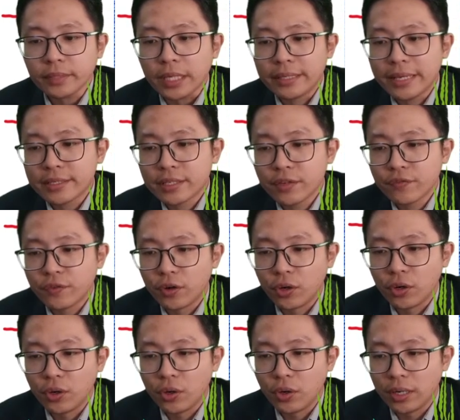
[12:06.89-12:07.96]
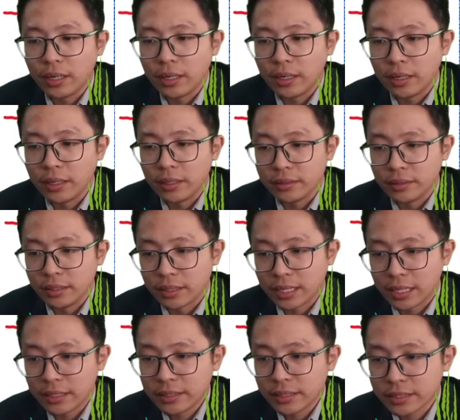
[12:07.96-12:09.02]
That's it for the
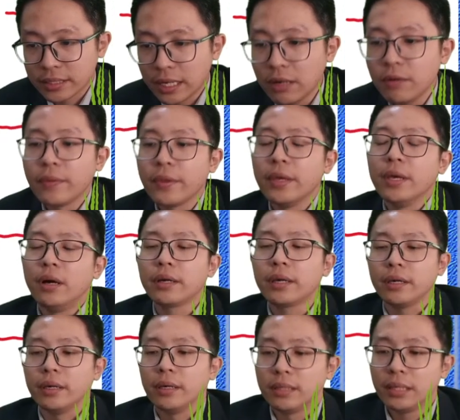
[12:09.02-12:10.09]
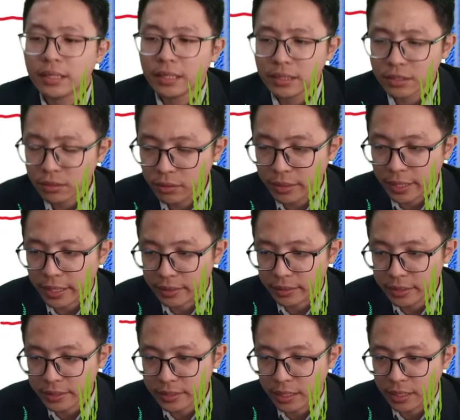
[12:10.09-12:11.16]
current just now. Okay, let us look at
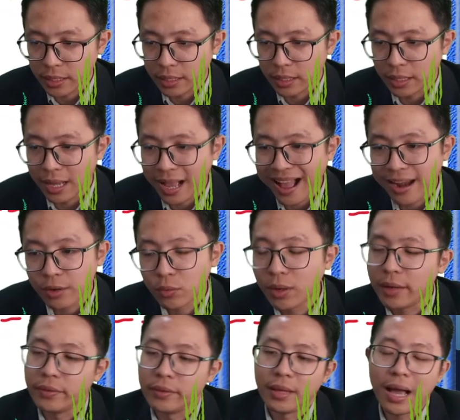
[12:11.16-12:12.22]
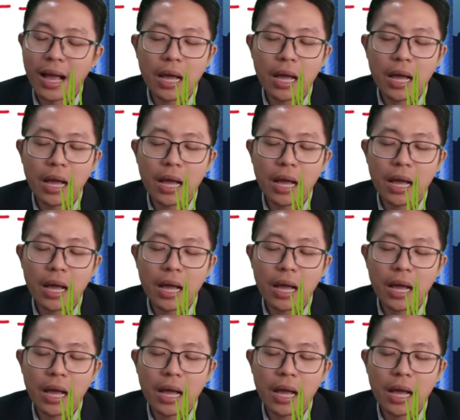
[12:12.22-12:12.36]
this R1.